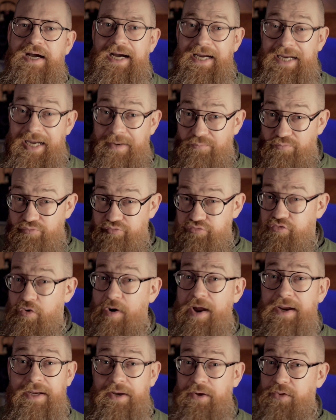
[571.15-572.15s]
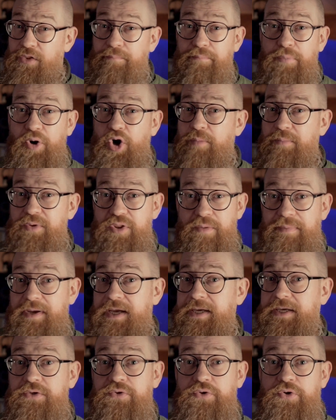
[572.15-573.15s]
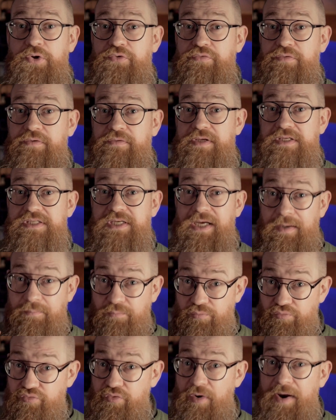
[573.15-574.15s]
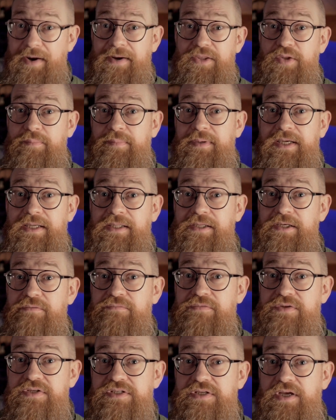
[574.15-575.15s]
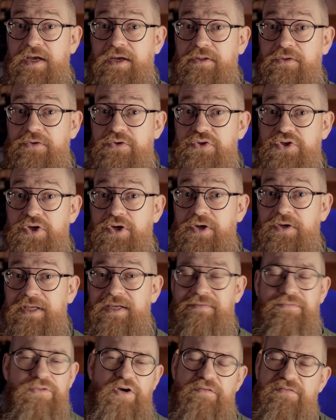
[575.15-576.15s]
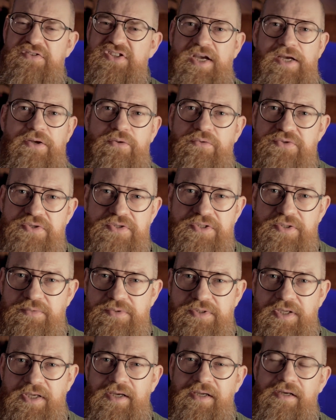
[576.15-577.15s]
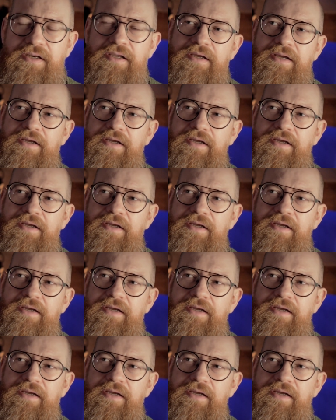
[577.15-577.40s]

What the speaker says: I am right at the bottom of the pecking order at this. I am right at the beginning of this cycling journey, even though I've cycled since I was a kid,